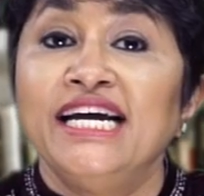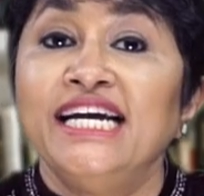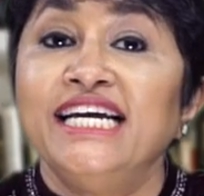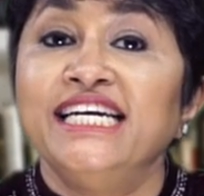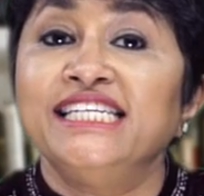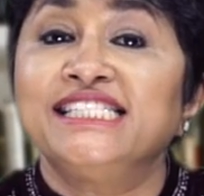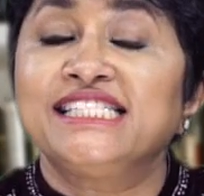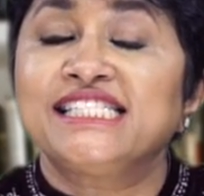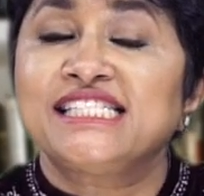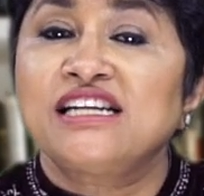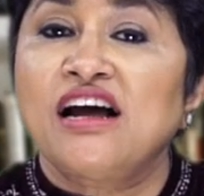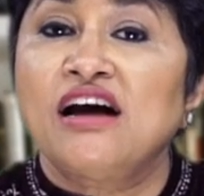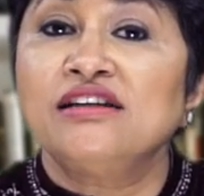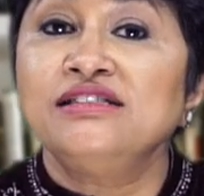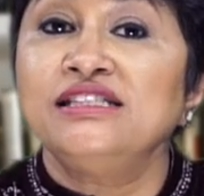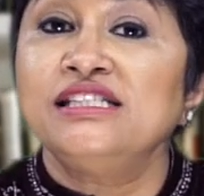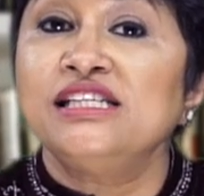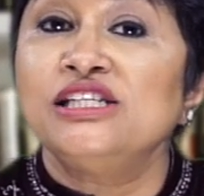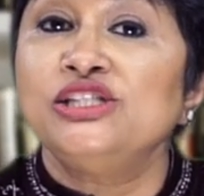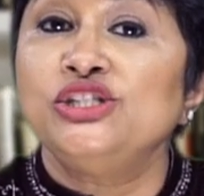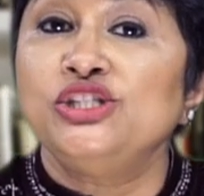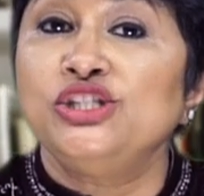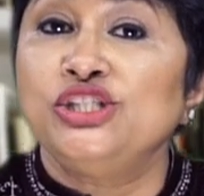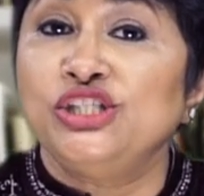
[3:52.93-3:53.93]
It starts
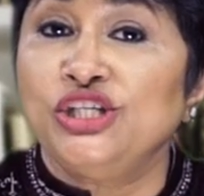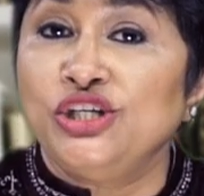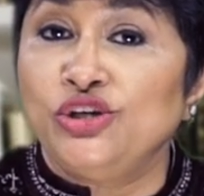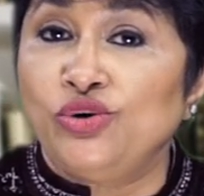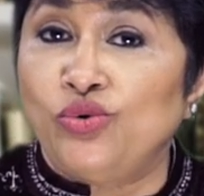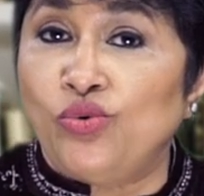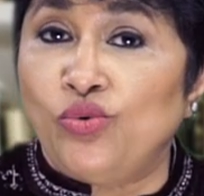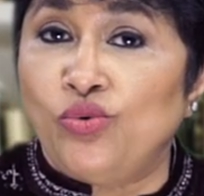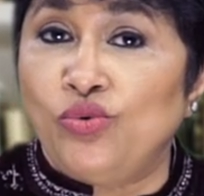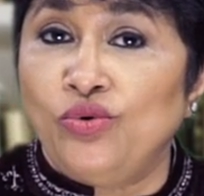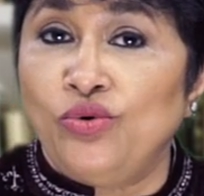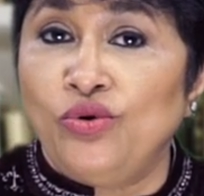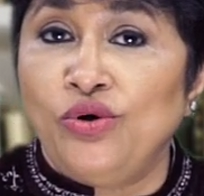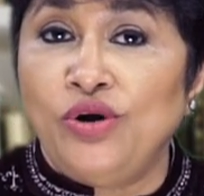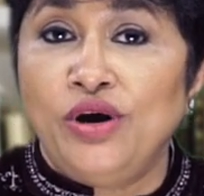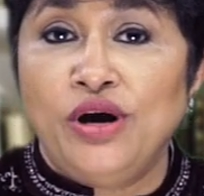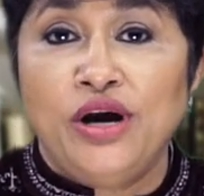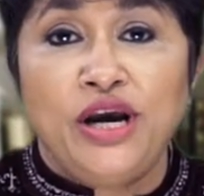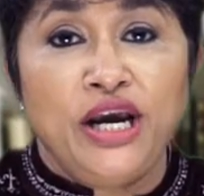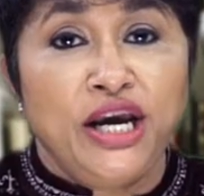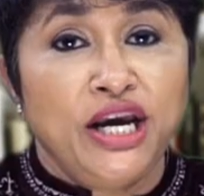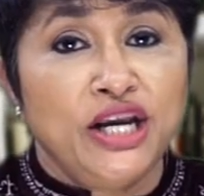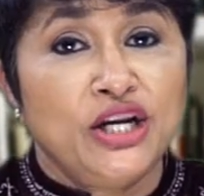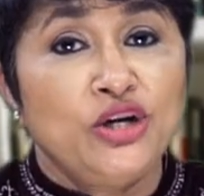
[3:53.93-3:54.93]
at zero.
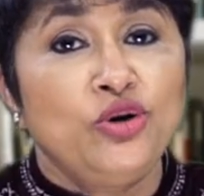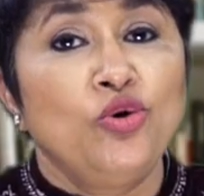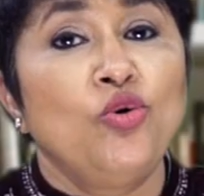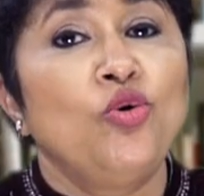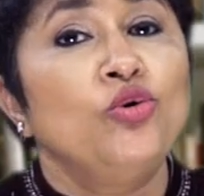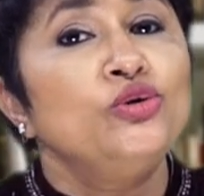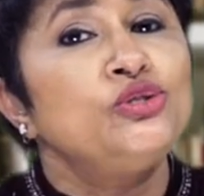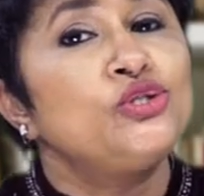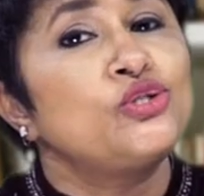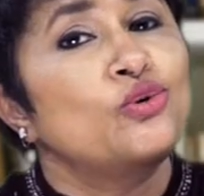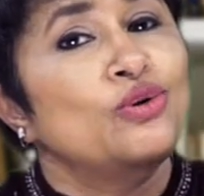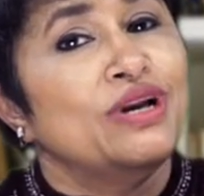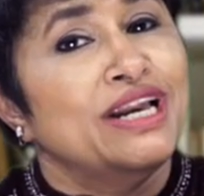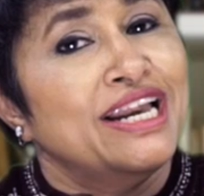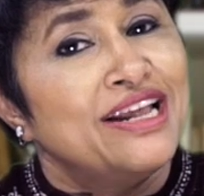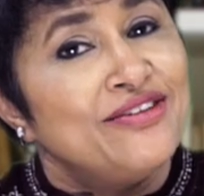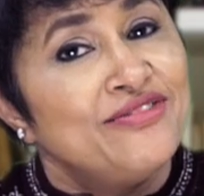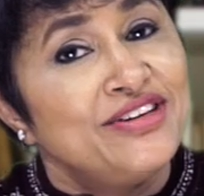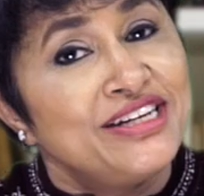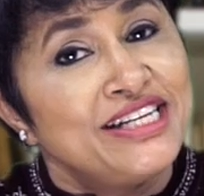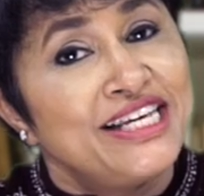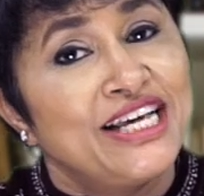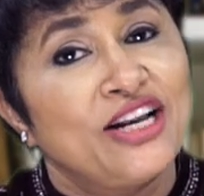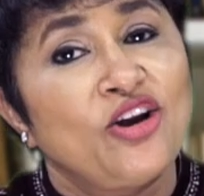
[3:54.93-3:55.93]
It goes to
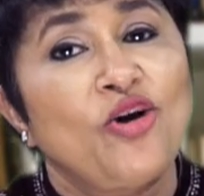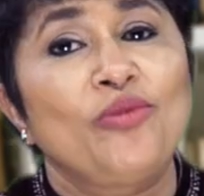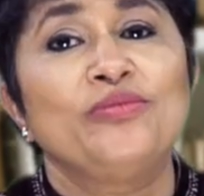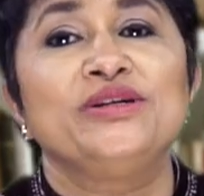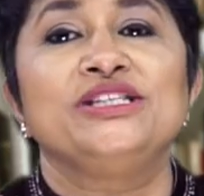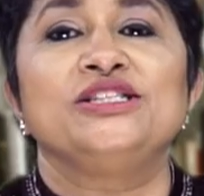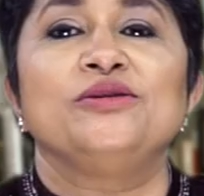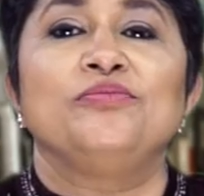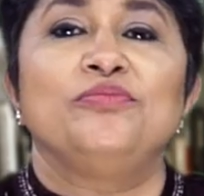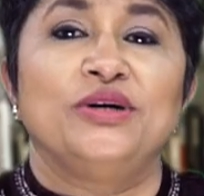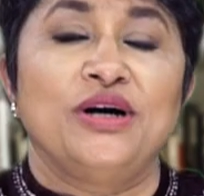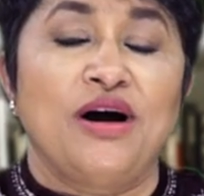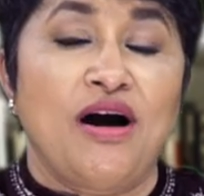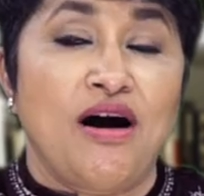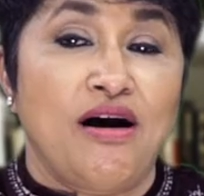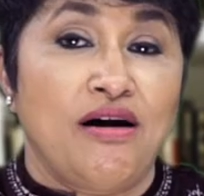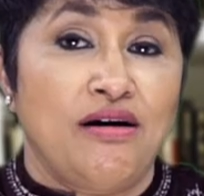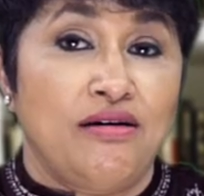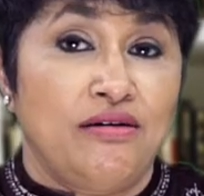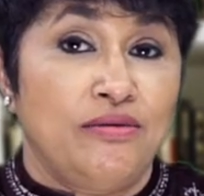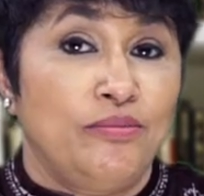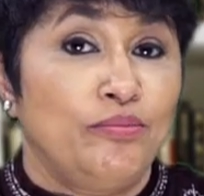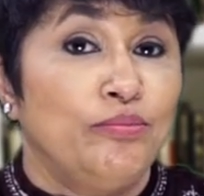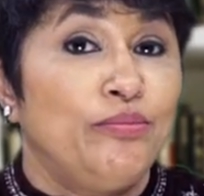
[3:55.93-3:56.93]
11 kilometers per
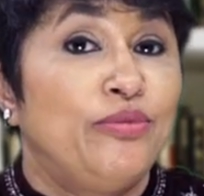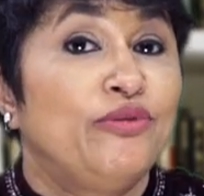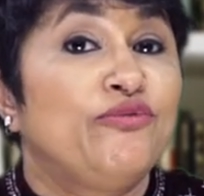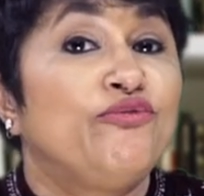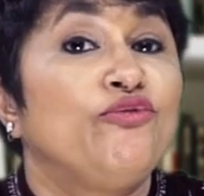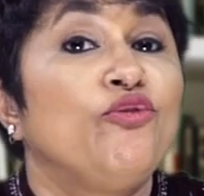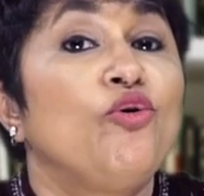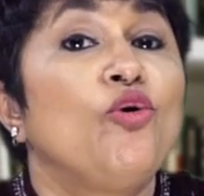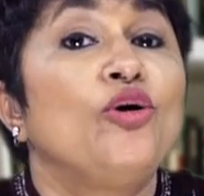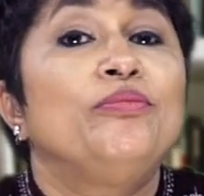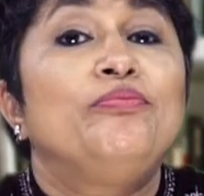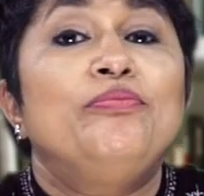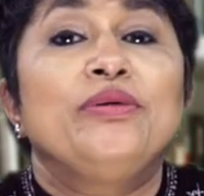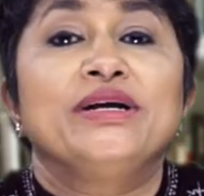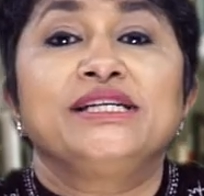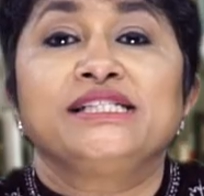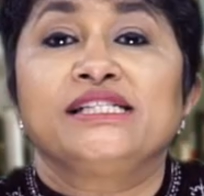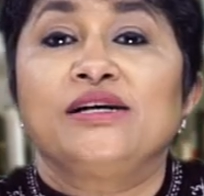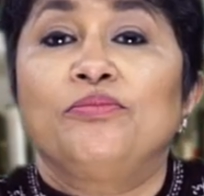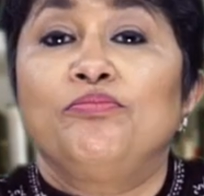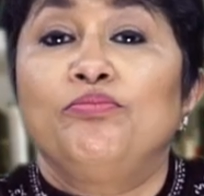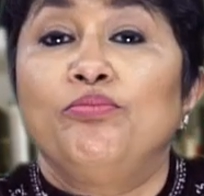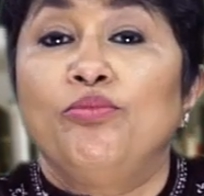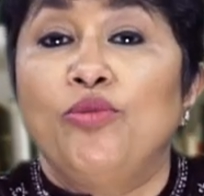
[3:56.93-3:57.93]
hour before it picks
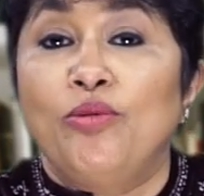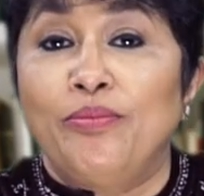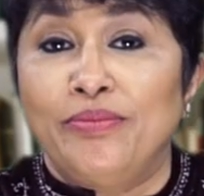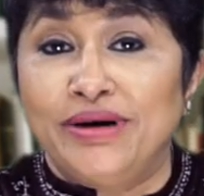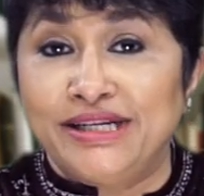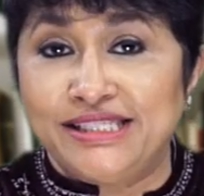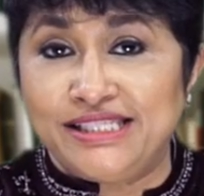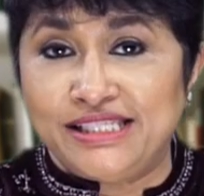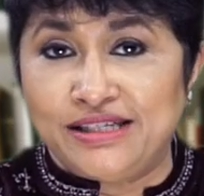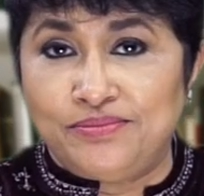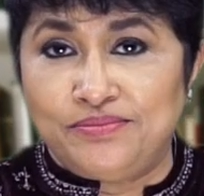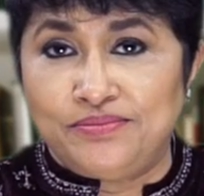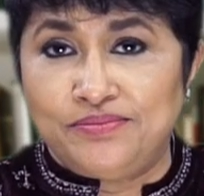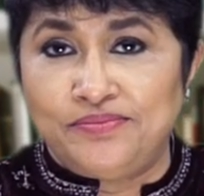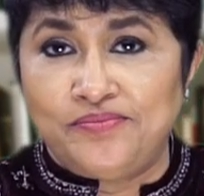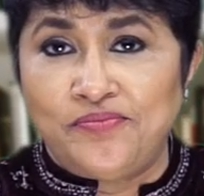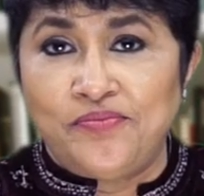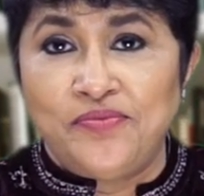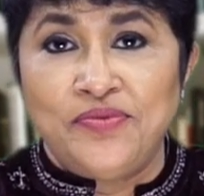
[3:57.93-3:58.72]
up momentum.